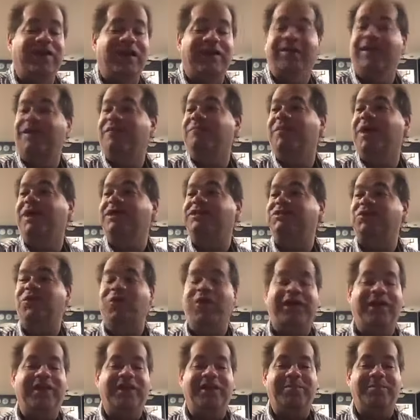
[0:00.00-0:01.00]
I think my
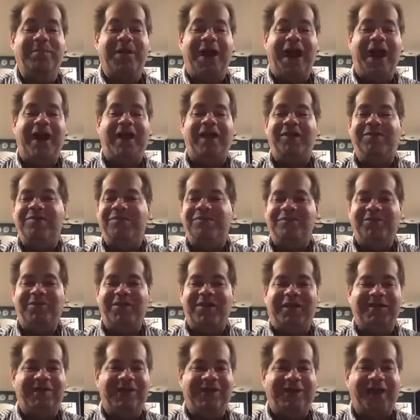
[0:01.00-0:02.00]
story at the bottom,
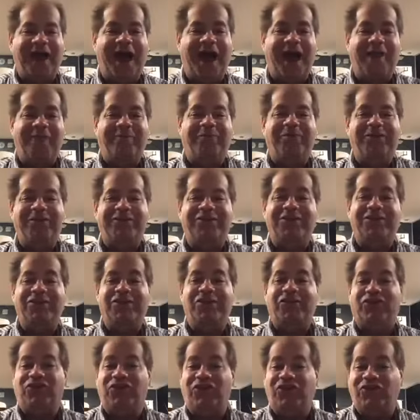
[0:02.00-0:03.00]
at the top, was
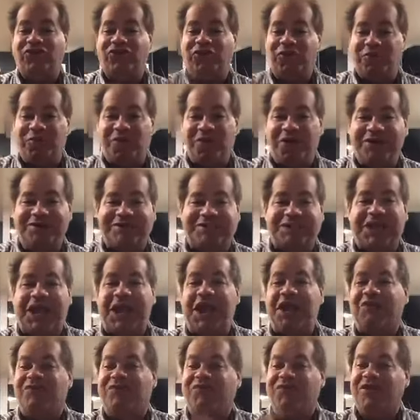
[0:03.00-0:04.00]
you choose your words
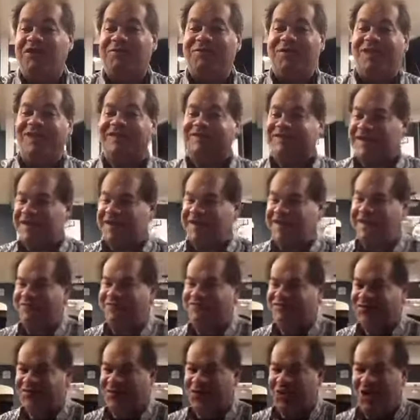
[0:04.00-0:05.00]
carefully because they
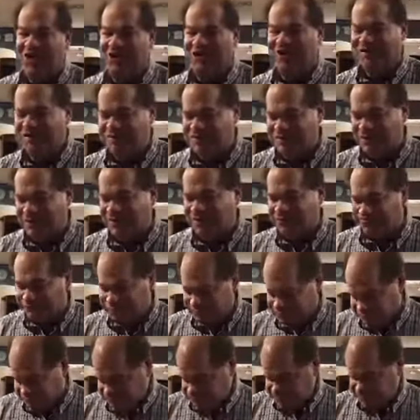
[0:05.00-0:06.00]
leave scars. So
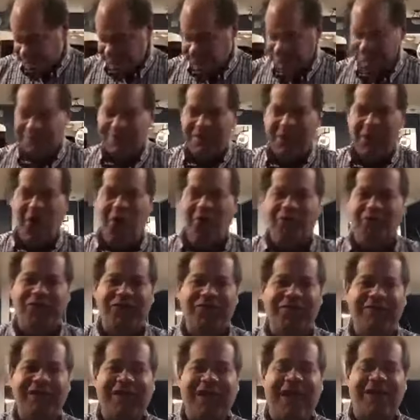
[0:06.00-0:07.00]

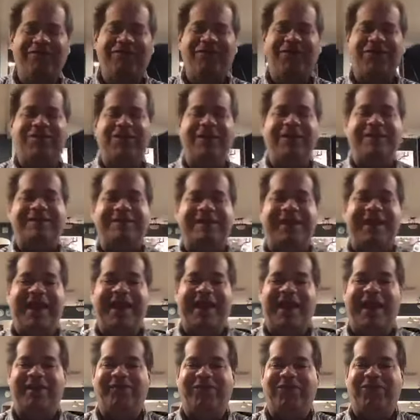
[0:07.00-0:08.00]
hopefully the governor thinks of that.
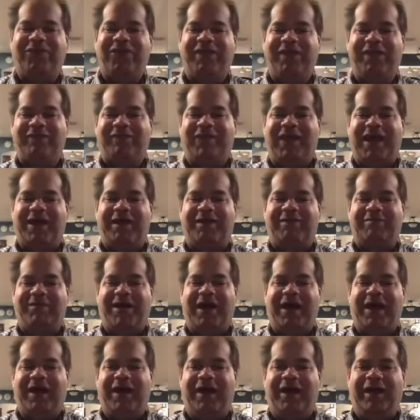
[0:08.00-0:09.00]
I will think of that in
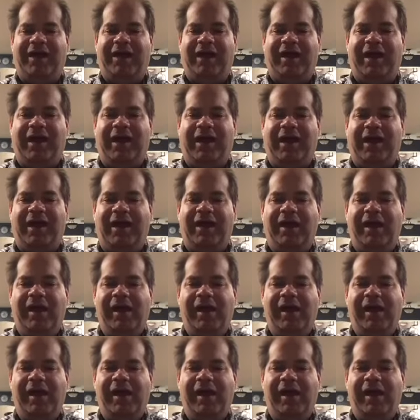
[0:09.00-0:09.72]
my... Uh,